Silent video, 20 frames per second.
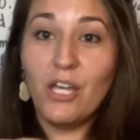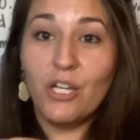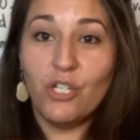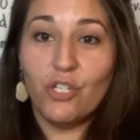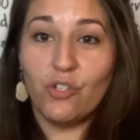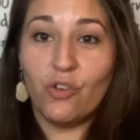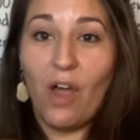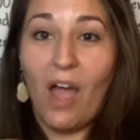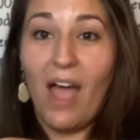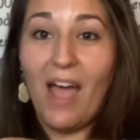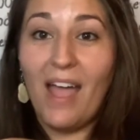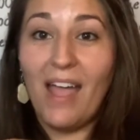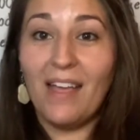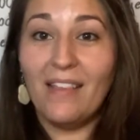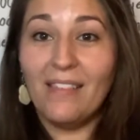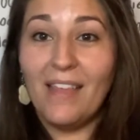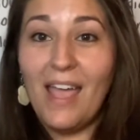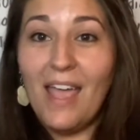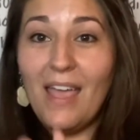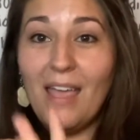dry
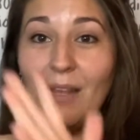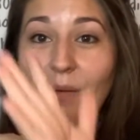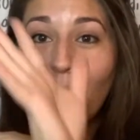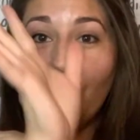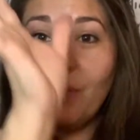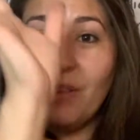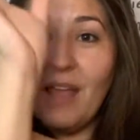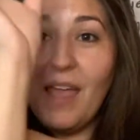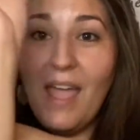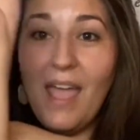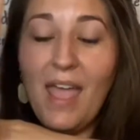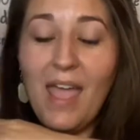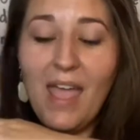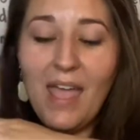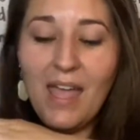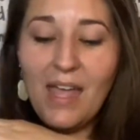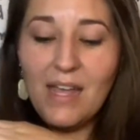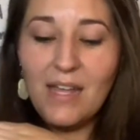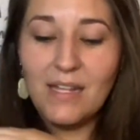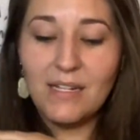land,
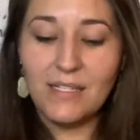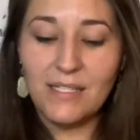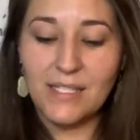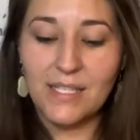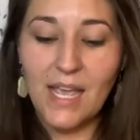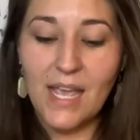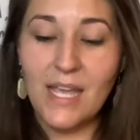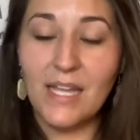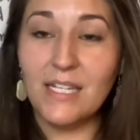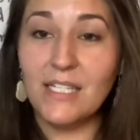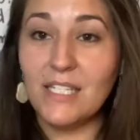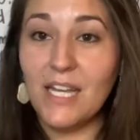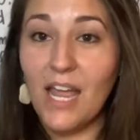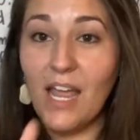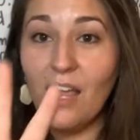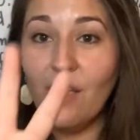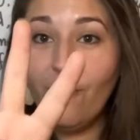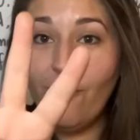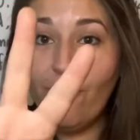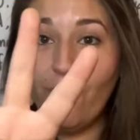plants.
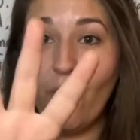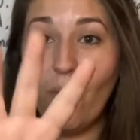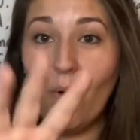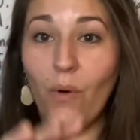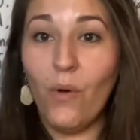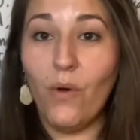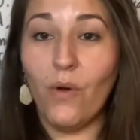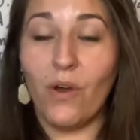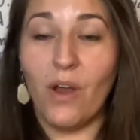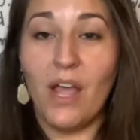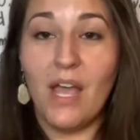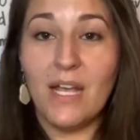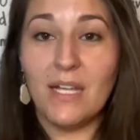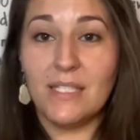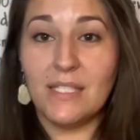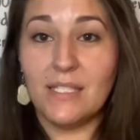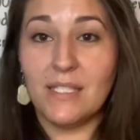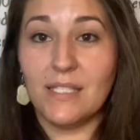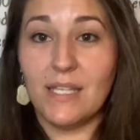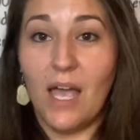Day 4,
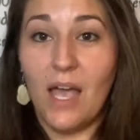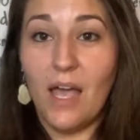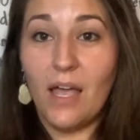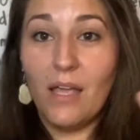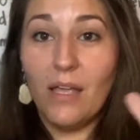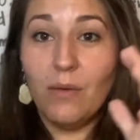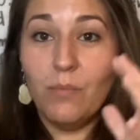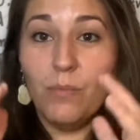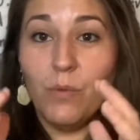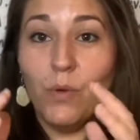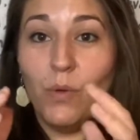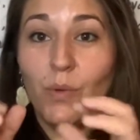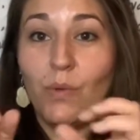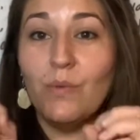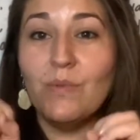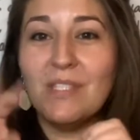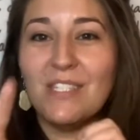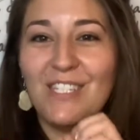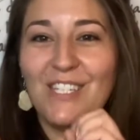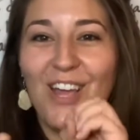sun,
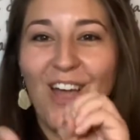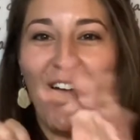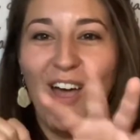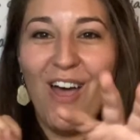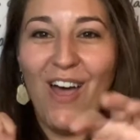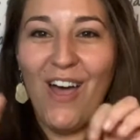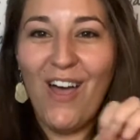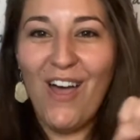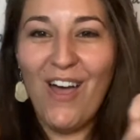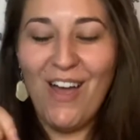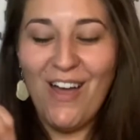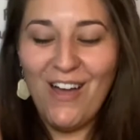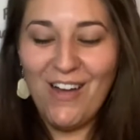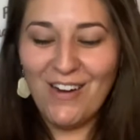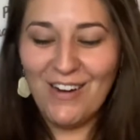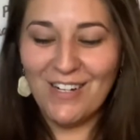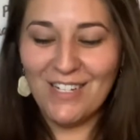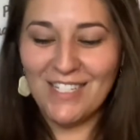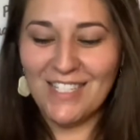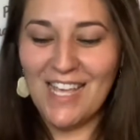moon,
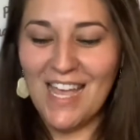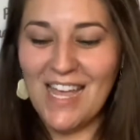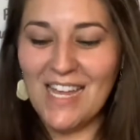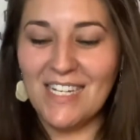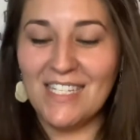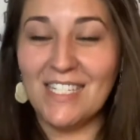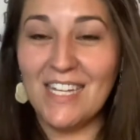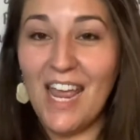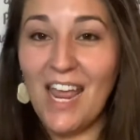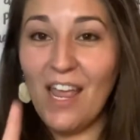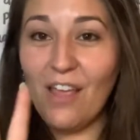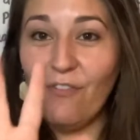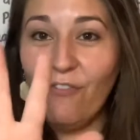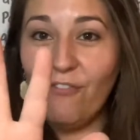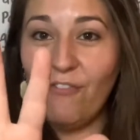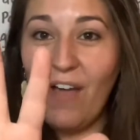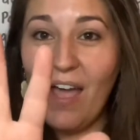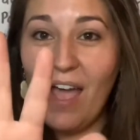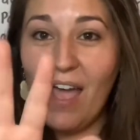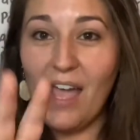stars. Day
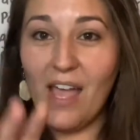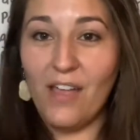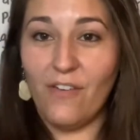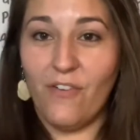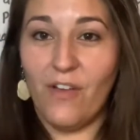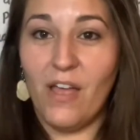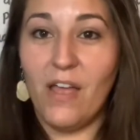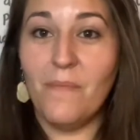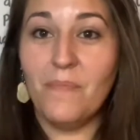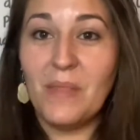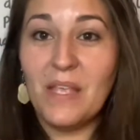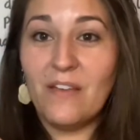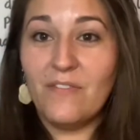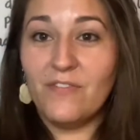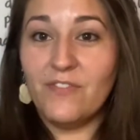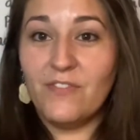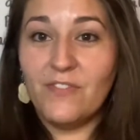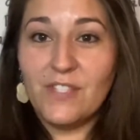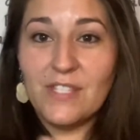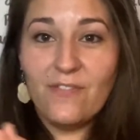5,
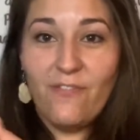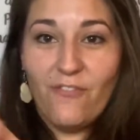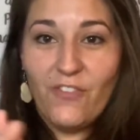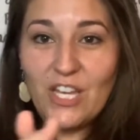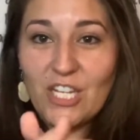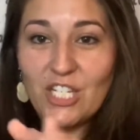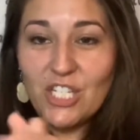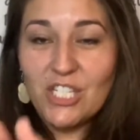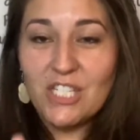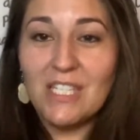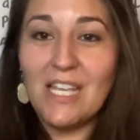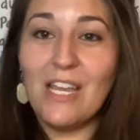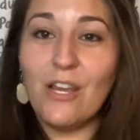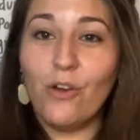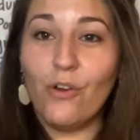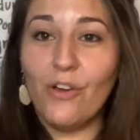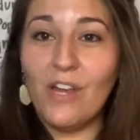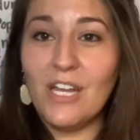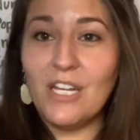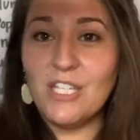fish, sea
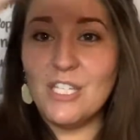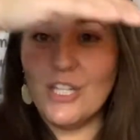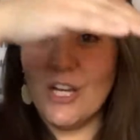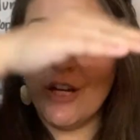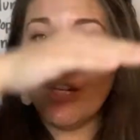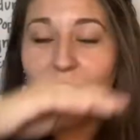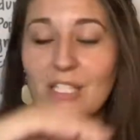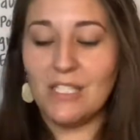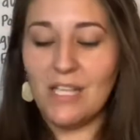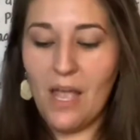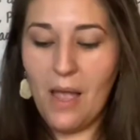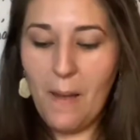creatures,